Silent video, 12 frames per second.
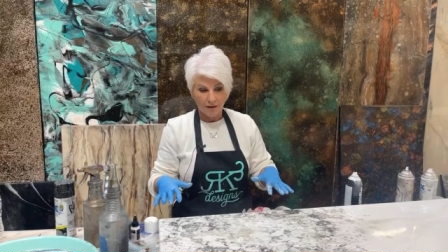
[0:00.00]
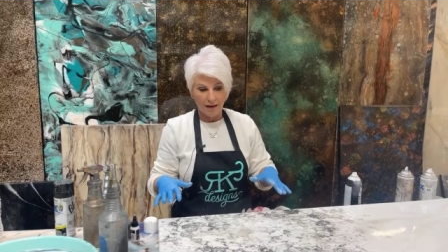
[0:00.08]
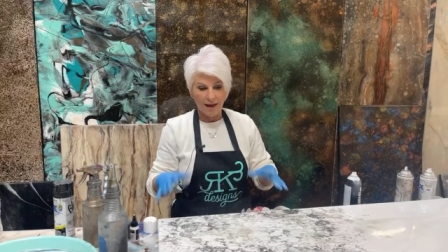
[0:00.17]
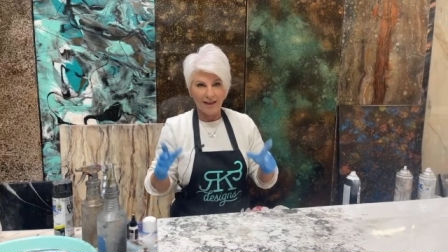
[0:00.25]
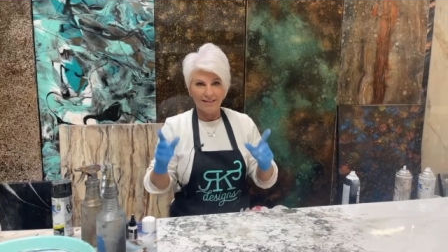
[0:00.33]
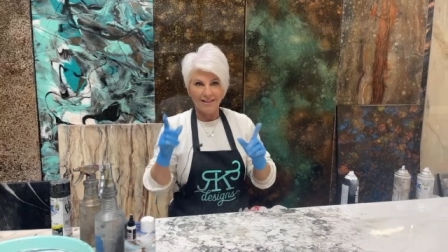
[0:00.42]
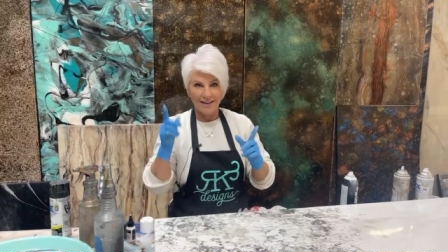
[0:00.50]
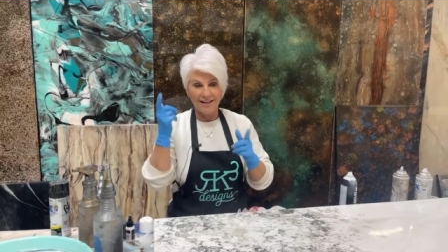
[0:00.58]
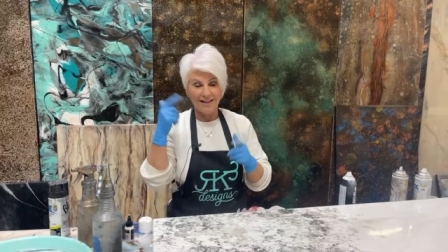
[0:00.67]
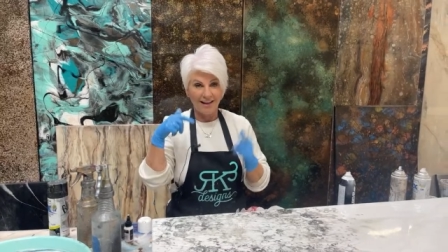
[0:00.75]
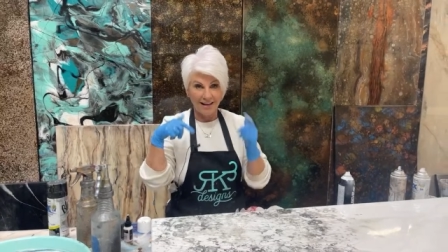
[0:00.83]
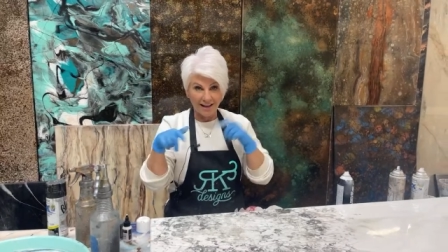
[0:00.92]
and
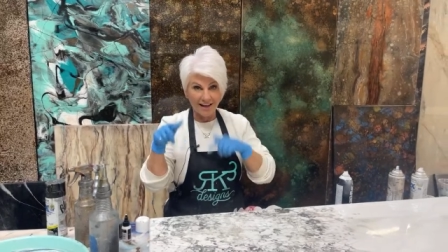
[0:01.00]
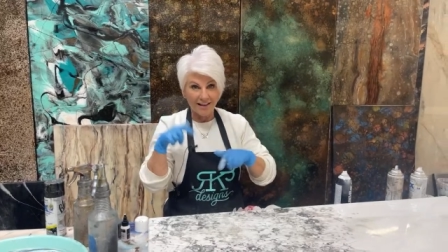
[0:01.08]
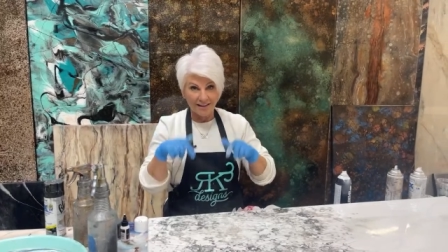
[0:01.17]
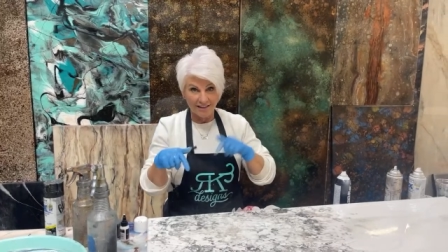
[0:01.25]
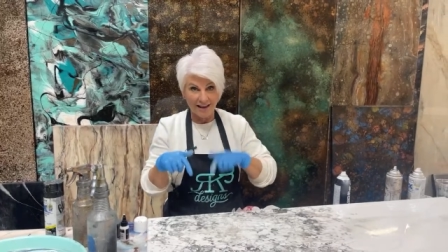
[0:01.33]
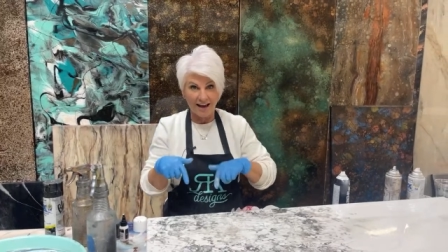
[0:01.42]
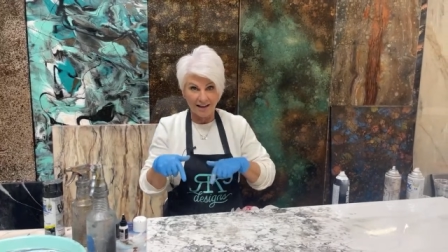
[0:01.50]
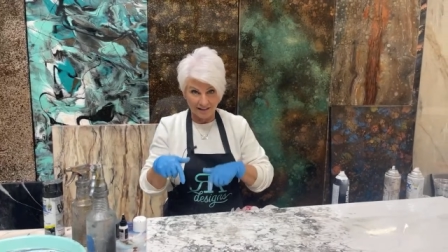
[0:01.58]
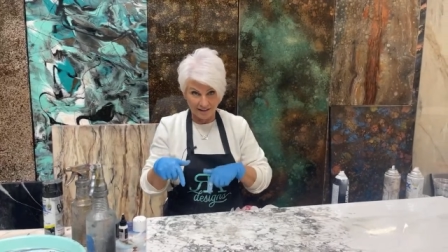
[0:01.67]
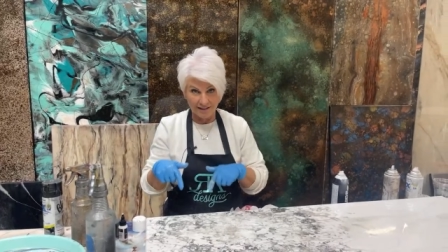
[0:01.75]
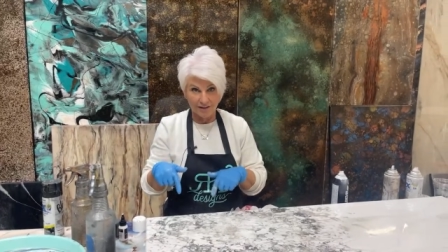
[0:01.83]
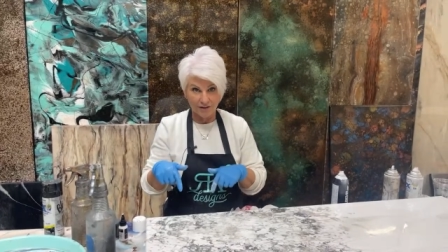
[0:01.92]
then in that
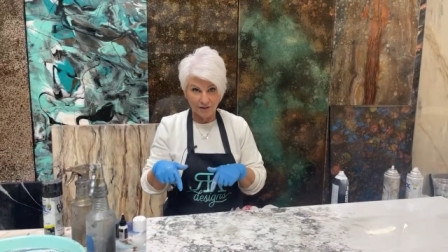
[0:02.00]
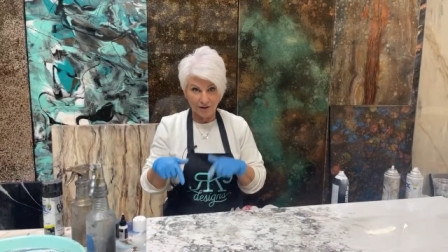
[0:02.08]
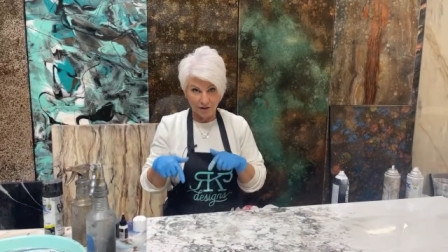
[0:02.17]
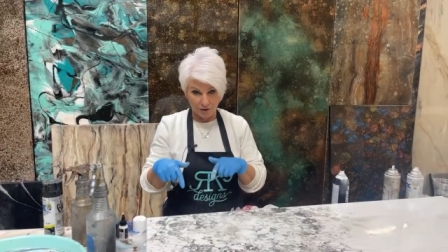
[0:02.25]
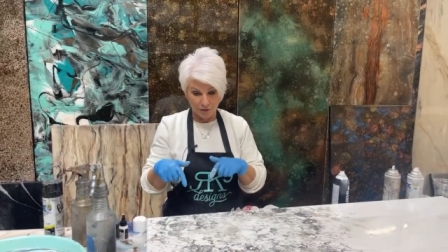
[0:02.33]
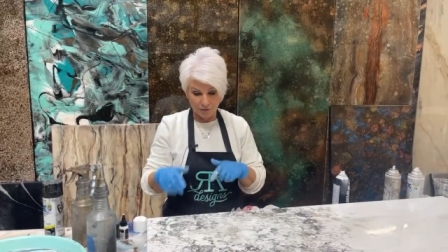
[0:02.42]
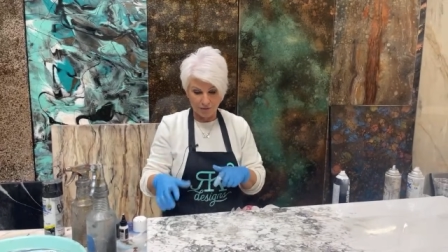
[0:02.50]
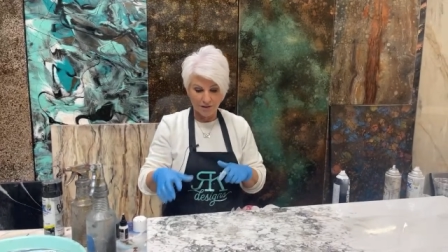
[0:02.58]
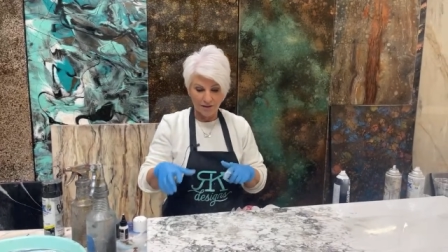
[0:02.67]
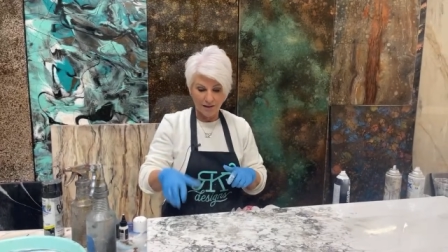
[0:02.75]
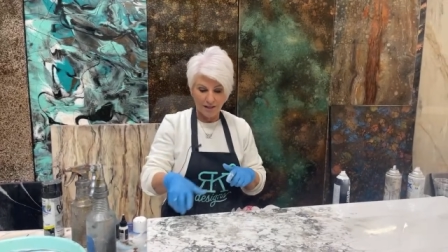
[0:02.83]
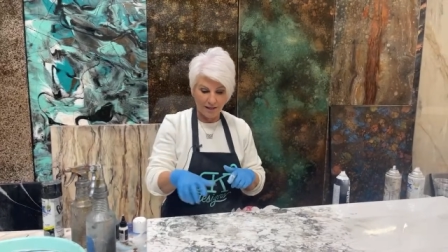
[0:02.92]
clear coat,
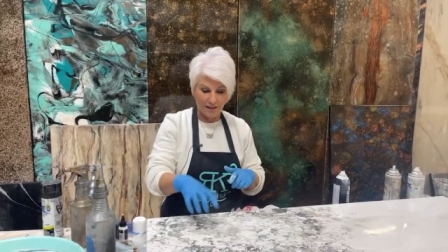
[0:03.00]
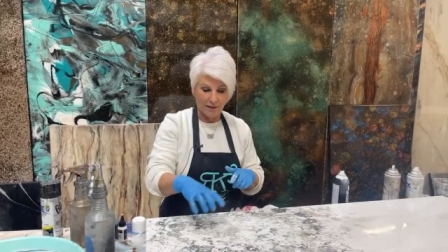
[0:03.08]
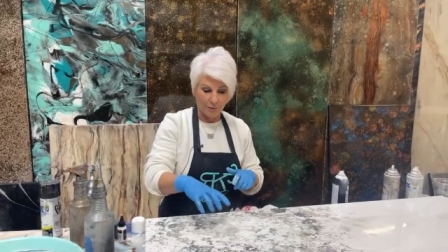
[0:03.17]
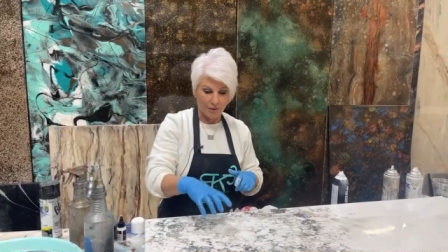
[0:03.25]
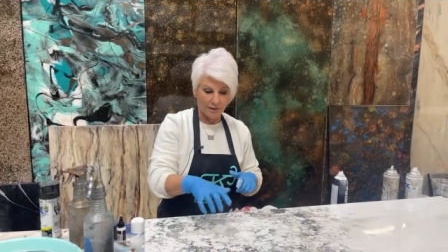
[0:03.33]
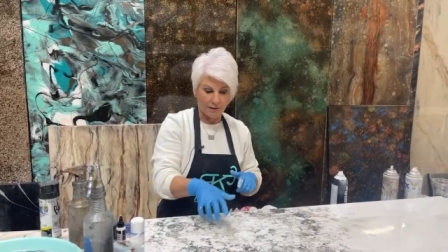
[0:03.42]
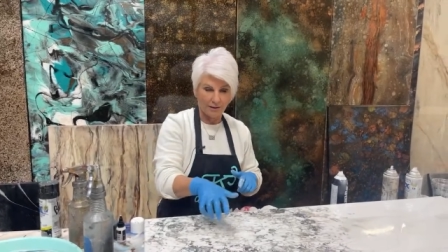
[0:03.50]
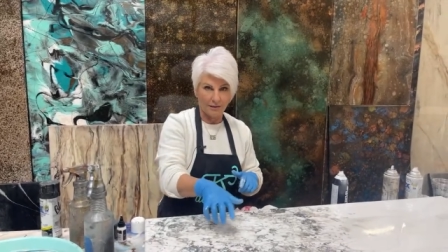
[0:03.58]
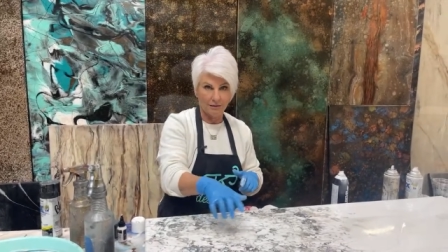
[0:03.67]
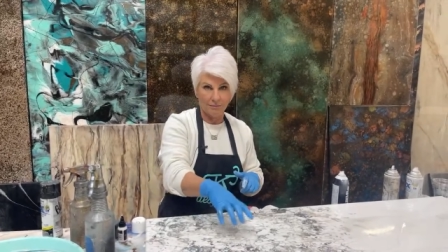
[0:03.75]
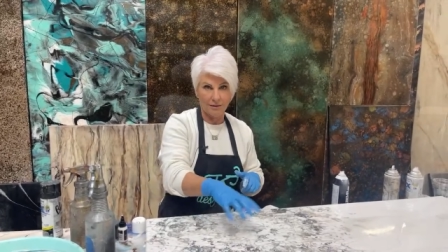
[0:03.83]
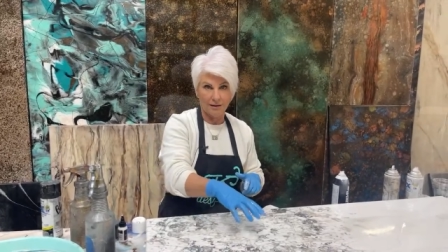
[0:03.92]
hit it with a
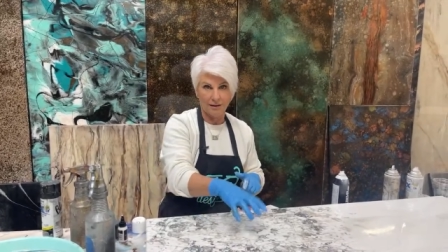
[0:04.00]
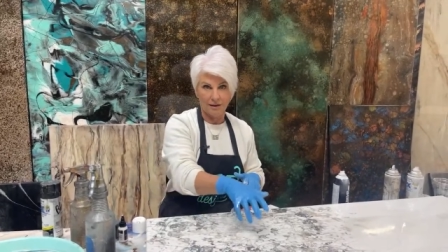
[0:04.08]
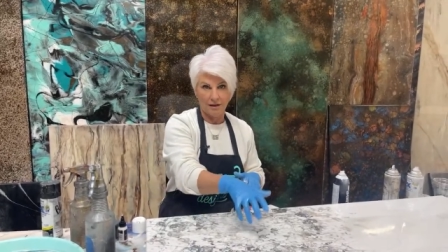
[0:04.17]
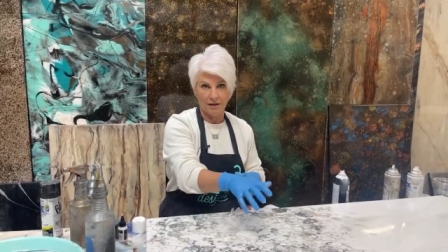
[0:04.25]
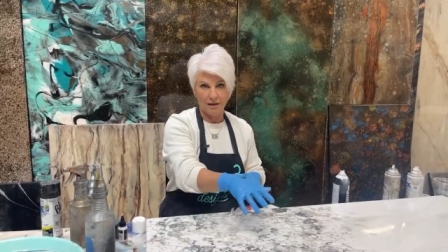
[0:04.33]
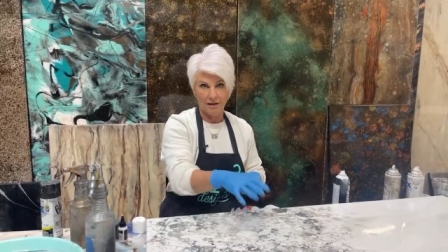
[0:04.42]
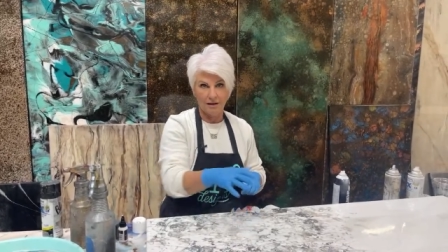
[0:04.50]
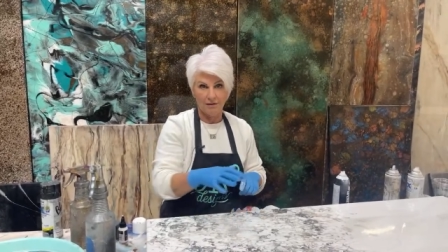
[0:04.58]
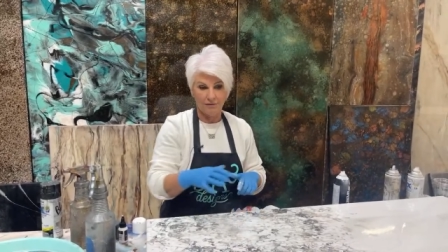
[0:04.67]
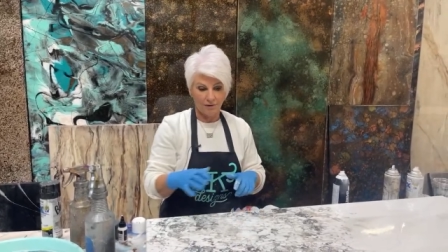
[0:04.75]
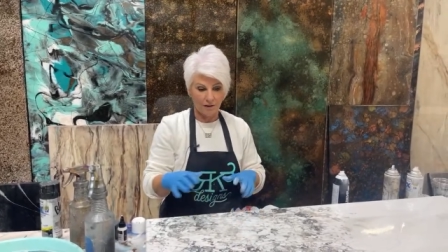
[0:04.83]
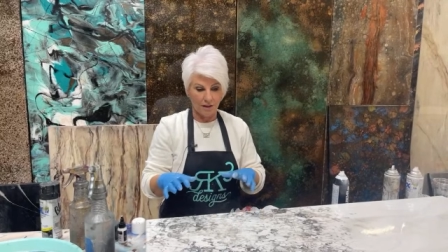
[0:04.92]
little bit
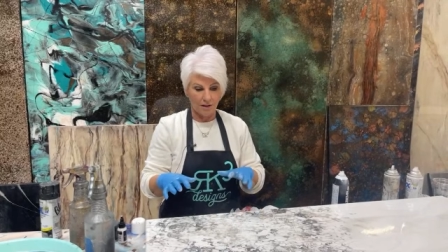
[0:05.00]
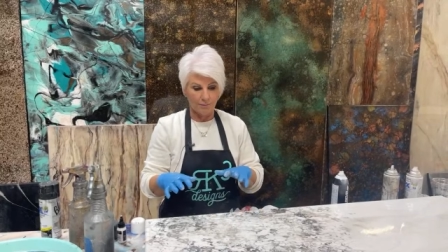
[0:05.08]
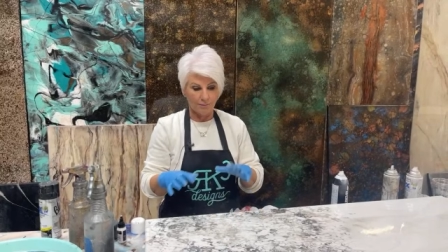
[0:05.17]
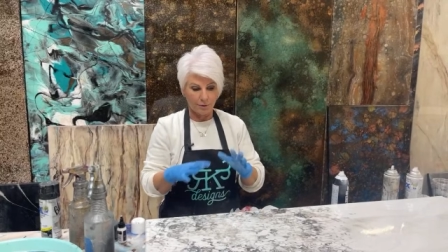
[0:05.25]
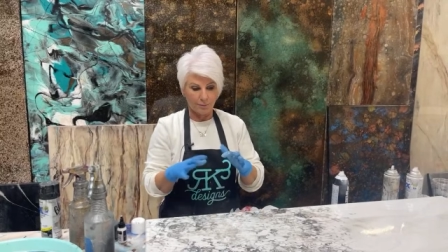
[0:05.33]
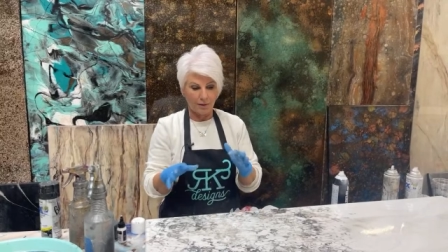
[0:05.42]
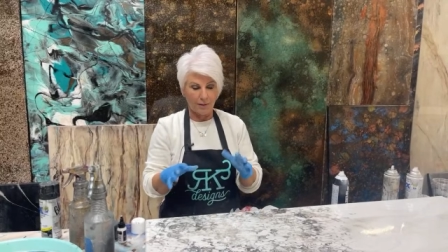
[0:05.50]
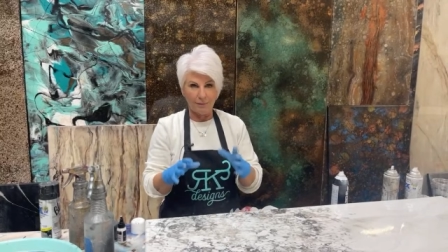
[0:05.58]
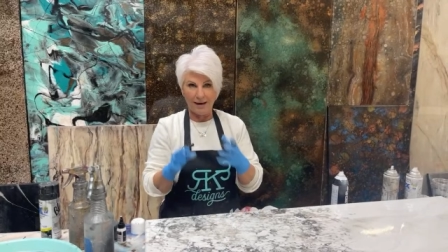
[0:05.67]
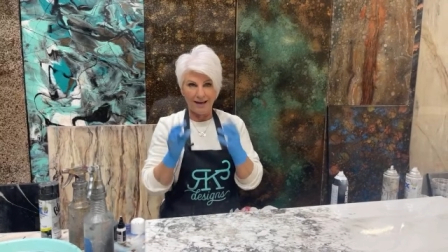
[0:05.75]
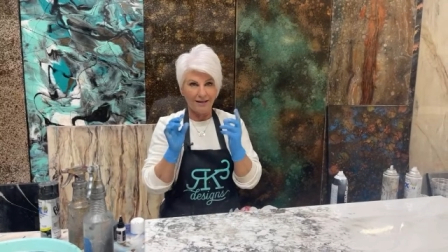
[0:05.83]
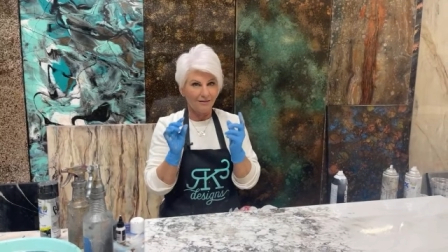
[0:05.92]
of uh, spray
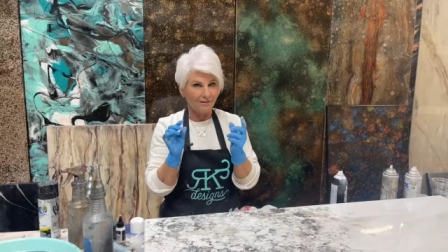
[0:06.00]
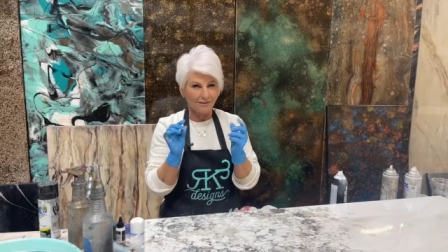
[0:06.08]
paint,